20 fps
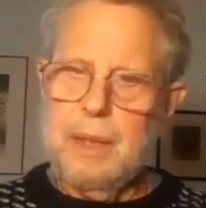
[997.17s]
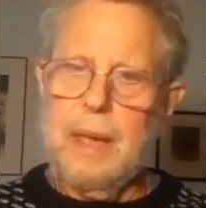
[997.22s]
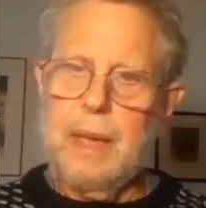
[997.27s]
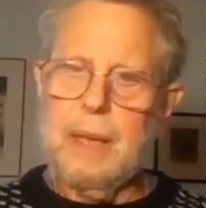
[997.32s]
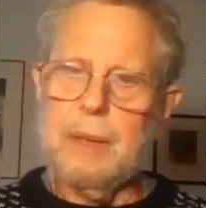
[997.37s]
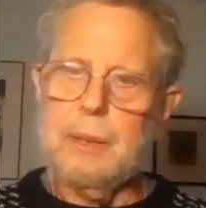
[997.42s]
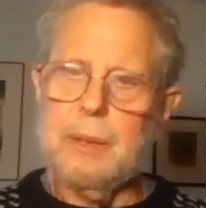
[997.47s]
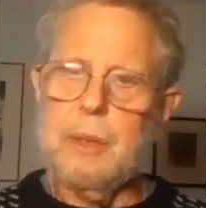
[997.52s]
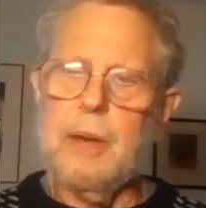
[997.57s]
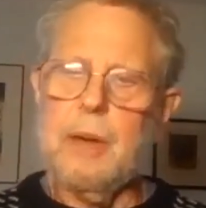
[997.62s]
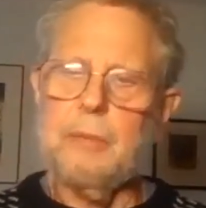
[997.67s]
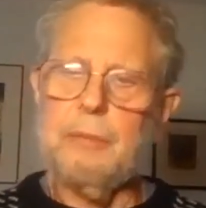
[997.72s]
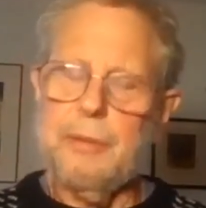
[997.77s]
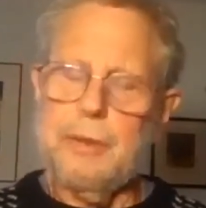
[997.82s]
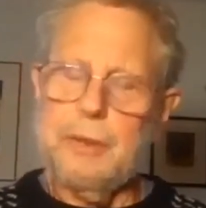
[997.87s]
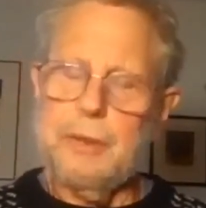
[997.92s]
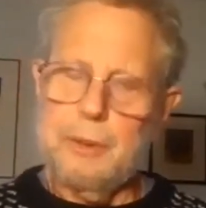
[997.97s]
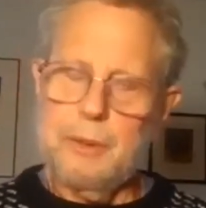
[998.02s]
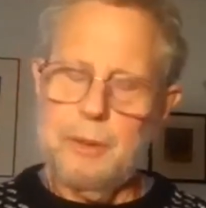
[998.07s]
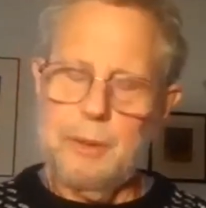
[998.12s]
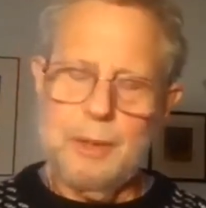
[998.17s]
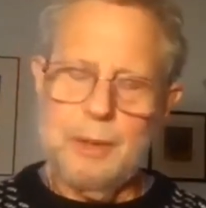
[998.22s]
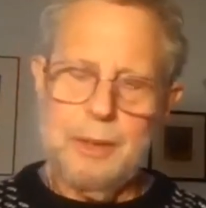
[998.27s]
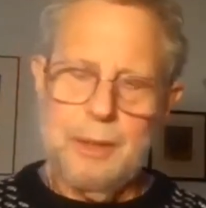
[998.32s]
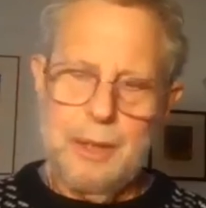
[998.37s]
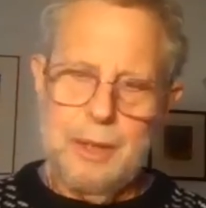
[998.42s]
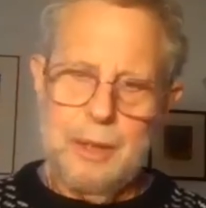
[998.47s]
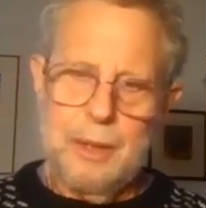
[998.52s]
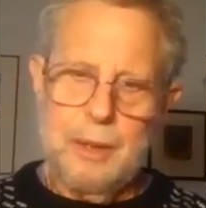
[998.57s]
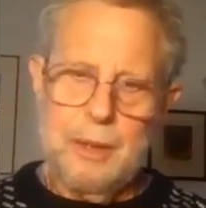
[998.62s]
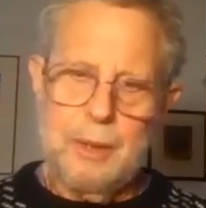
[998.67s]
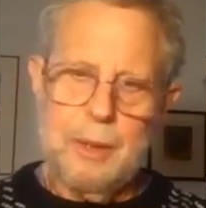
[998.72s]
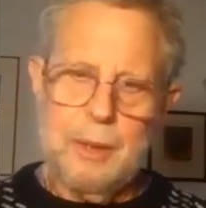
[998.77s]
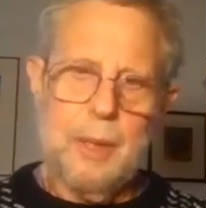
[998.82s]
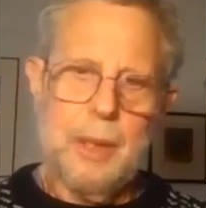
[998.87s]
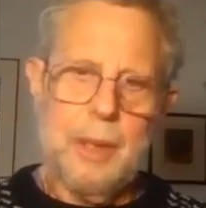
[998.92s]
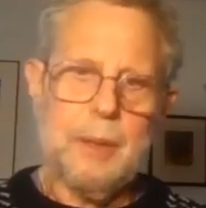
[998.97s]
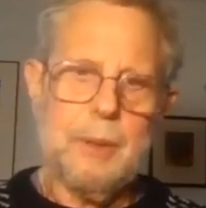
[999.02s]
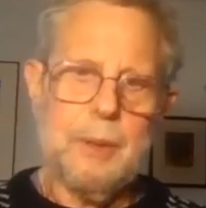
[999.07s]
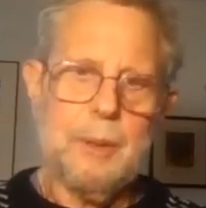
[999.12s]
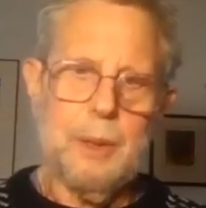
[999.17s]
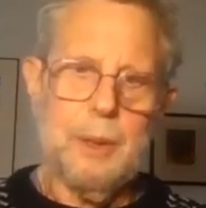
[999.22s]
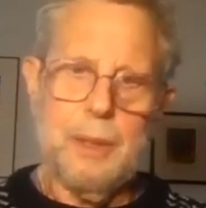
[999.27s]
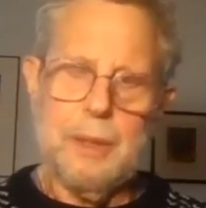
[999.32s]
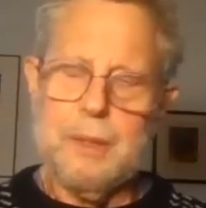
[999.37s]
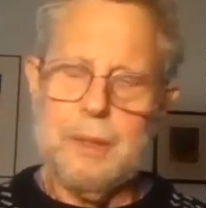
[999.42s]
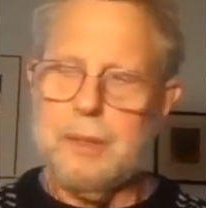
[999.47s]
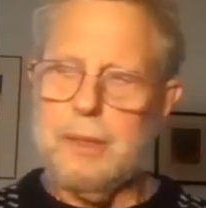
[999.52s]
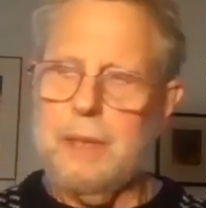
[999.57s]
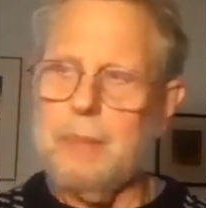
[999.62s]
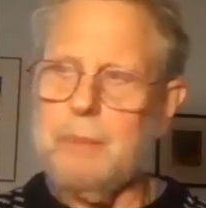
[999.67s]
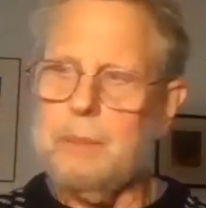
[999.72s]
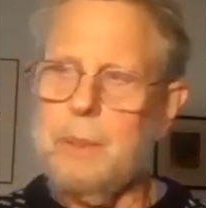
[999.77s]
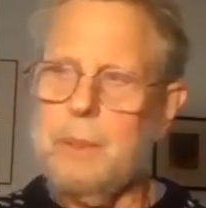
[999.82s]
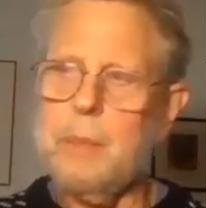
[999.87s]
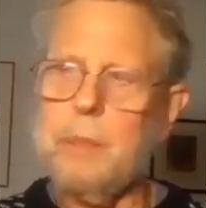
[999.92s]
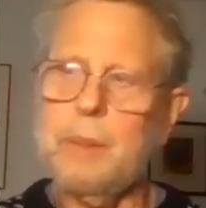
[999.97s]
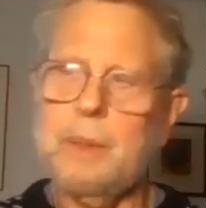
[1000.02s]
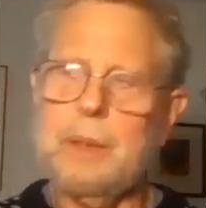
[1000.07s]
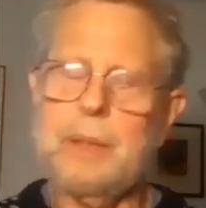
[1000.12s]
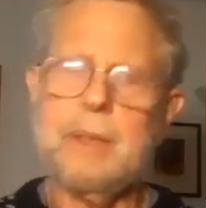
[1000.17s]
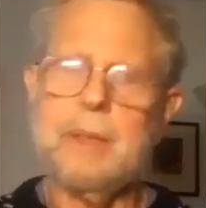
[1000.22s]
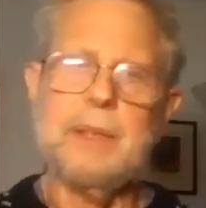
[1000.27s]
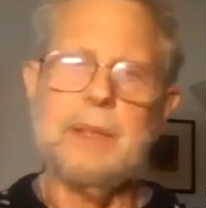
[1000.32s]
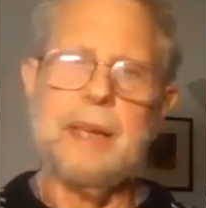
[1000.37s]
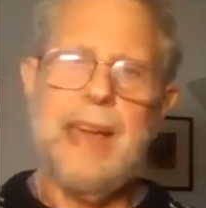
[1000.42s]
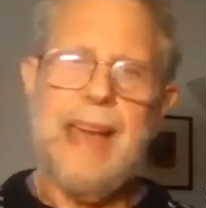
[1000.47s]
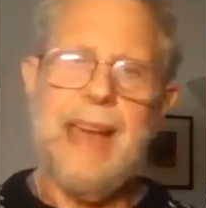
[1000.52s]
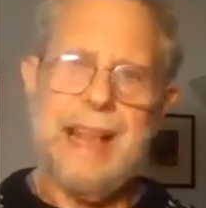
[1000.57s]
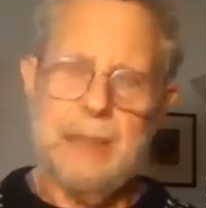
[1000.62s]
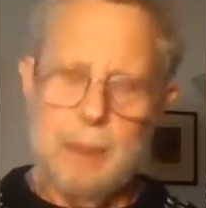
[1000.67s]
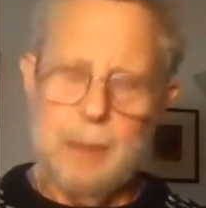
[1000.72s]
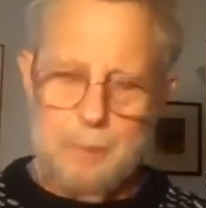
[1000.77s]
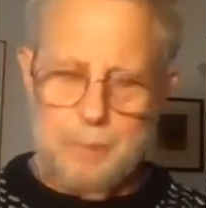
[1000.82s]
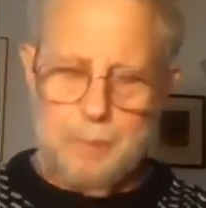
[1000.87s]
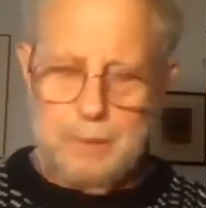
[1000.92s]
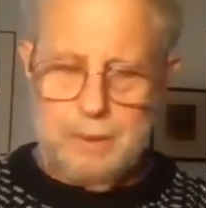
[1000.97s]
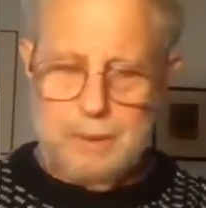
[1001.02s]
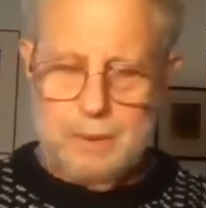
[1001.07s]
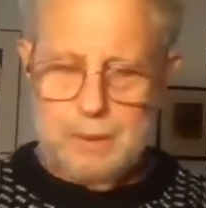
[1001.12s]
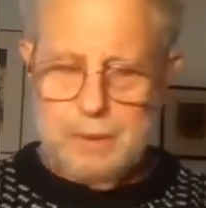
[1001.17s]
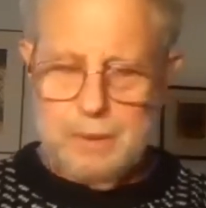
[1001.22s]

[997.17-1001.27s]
And often early on in my career, sent people into Gallup